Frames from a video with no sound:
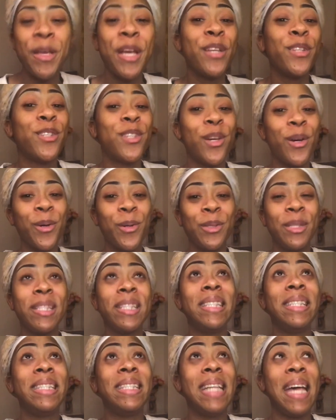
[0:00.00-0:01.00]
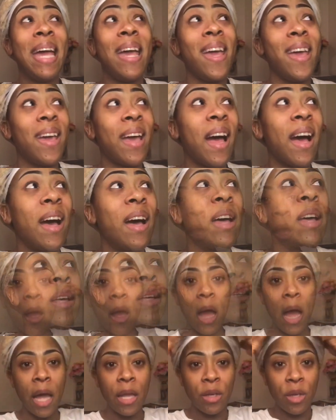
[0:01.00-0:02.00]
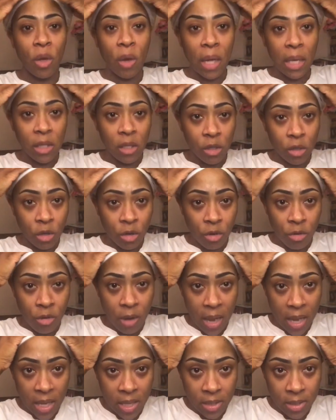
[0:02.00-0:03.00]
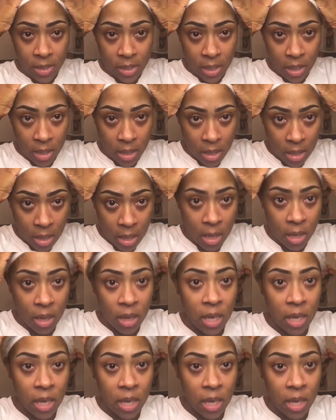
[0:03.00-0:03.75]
So today, guys, I know I look crazy,